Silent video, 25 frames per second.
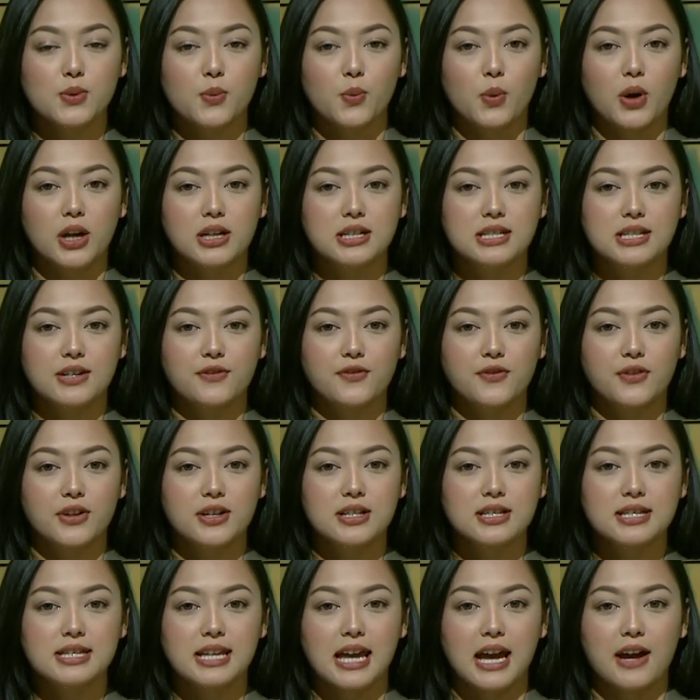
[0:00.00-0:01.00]
what
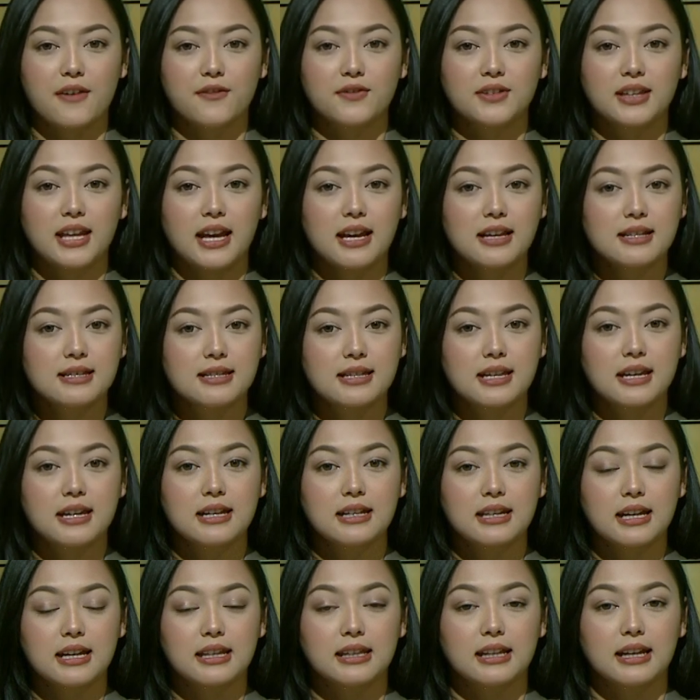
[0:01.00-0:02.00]
difference have they
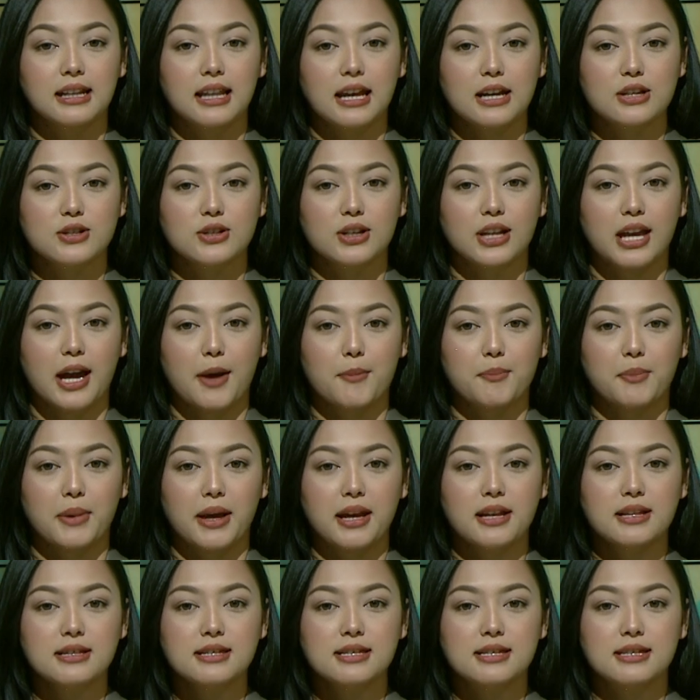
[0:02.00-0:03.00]
seen in the election
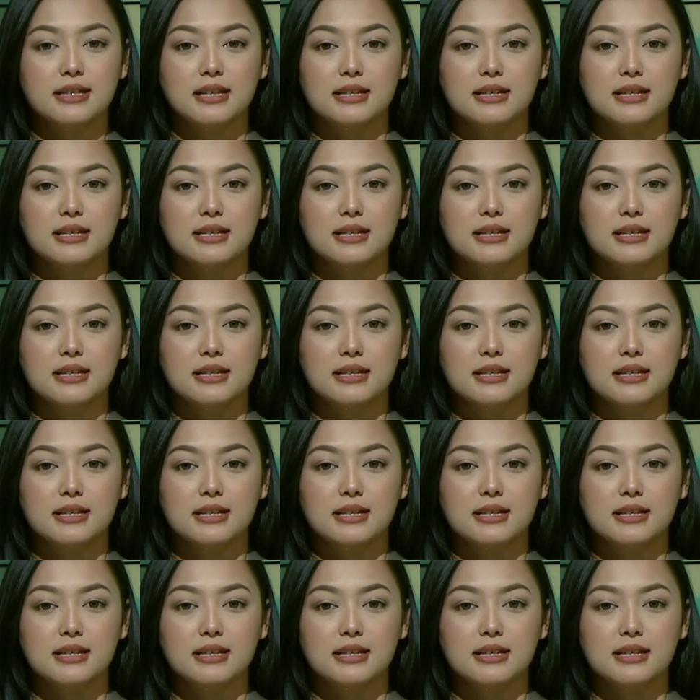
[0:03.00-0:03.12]
campaigns